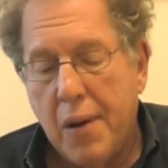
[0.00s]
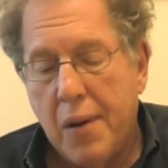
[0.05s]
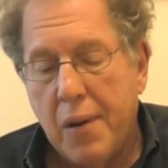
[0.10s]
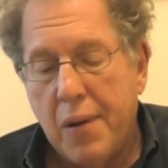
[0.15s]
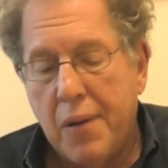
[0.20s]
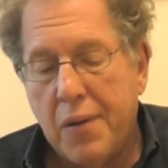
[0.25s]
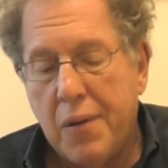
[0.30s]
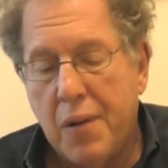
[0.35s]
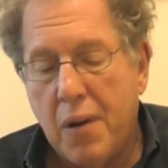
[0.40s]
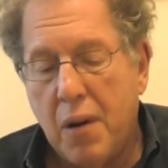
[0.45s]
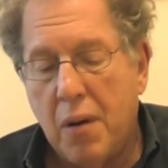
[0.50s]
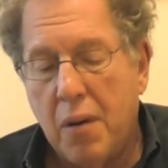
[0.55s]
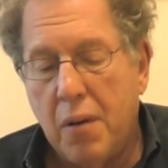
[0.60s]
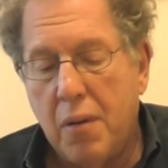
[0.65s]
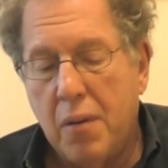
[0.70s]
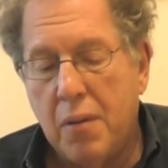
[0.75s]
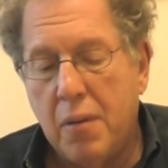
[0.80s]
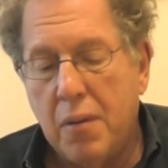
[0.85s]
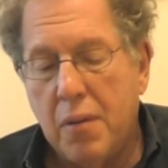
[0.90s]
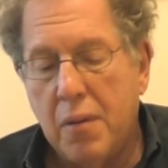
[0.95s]

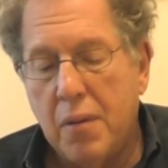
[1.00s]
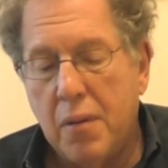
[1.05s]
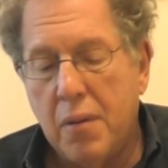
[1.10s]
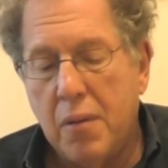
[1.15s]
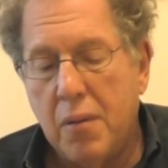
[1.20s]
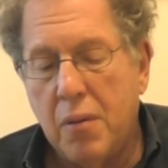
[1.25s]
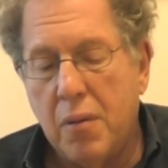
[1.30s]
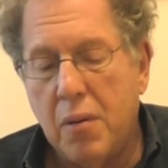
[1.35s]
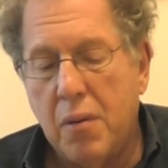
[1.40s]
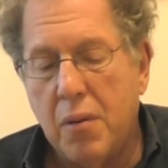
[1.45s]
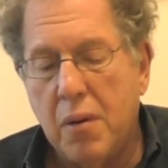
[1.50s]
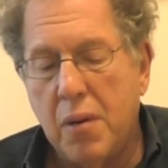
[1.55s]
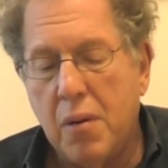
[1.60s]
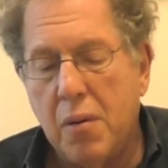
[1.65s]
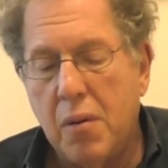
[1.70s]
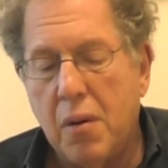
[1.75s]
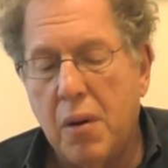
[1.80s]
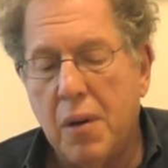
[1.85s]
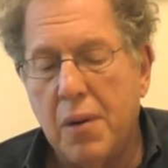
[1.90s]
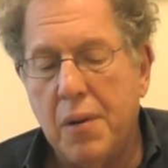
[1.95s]
So all in
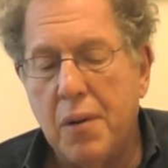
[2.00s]
all,